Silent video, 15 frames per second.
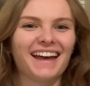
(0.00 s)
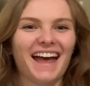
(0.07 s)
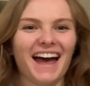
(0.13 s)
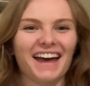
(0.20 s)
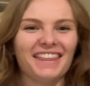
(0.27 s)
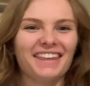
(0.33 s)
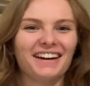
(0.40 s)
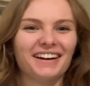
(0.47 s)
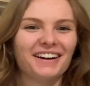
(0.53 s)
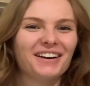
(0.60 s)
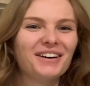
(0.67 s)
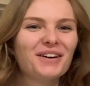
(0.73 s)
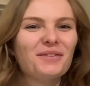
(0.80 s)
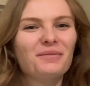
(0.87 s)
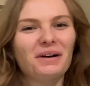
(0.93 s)
Hi there,
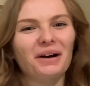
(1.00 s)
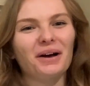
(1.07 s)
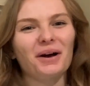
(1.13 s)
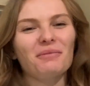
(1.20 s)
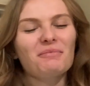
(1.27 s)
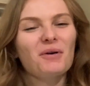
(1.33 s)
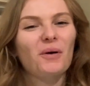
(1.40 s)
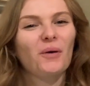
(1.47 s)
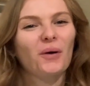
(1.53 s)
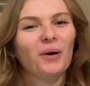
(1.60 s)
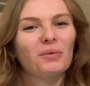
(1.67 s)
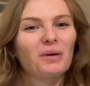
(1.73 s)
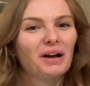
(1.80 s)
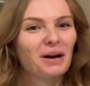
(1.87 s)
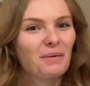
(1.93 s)

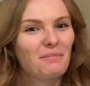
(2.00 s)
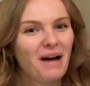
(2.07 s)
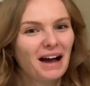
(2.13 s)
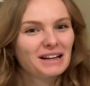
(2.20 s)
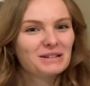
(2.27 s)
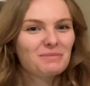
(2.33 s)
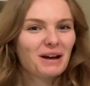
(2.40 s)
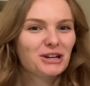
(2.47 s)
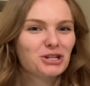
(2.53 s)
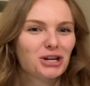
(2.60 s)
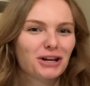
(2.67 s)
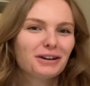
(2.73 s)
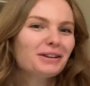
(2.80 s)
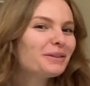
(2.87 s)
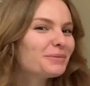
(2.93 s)
welcome back to my
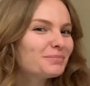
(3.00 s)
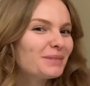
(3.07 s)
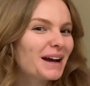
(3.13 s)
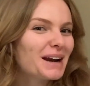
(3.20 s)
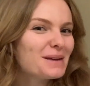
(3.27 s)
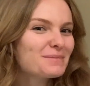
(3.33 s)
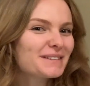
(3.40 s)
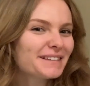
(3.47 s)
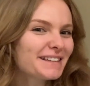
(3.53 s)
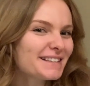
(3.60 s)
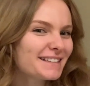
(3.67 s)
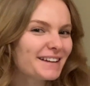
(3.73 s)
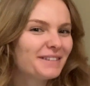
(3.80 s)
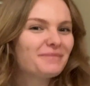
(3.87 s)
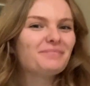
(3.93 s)
channel. My name's
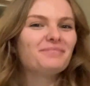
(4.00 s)
Alyssa.